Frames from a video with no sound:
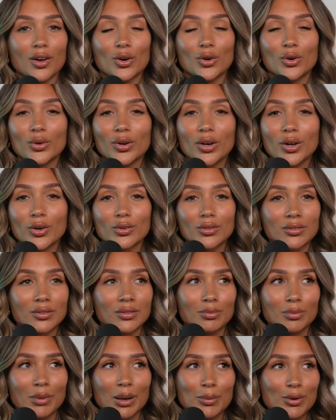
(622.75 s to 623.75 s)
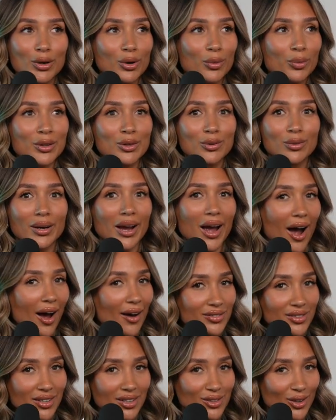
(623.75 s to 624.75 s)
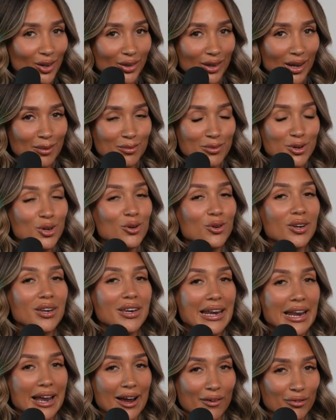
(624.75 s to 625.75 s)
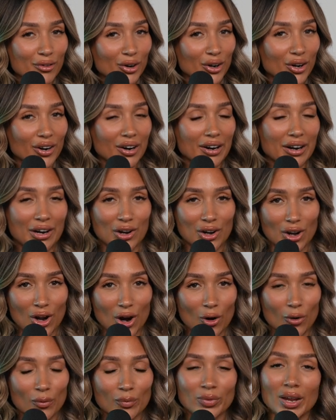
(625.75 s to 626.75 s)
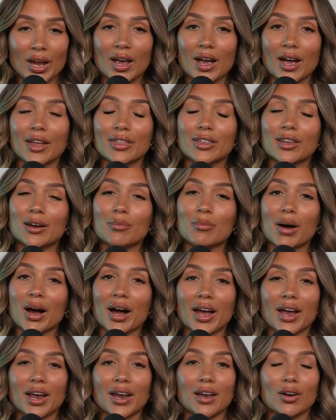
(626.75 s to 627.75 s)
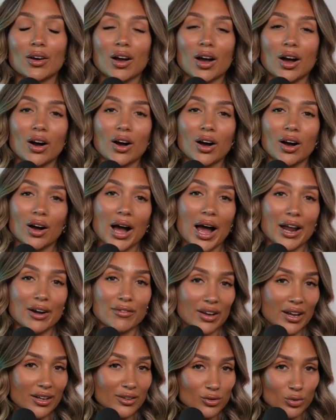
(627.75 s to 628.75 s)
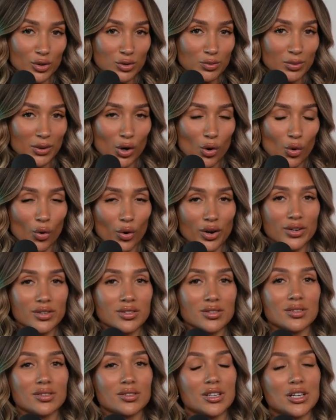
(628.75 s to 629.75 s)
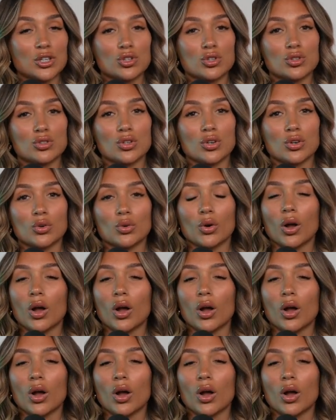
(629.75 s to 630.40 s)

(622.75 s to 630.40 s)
who knows, maybe you'll be doing half sets on them. You never know. And then my advanced Wispy course teaches you